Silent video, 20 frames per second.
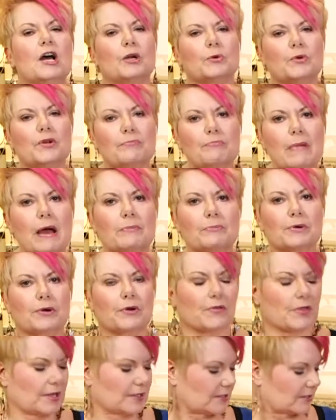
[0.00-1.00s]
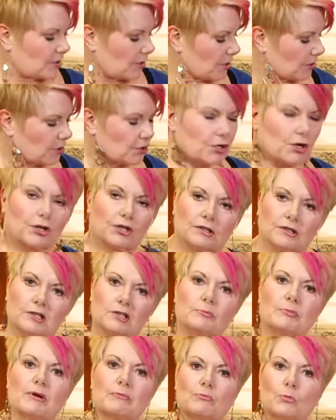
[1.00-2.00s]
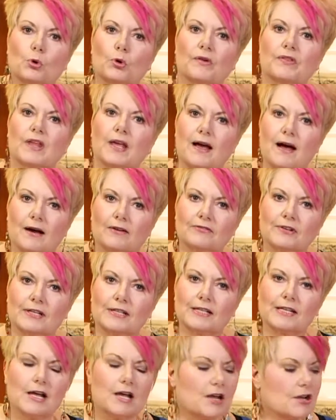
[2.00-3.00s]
remember that it's gonna cook a little bit more in the oven.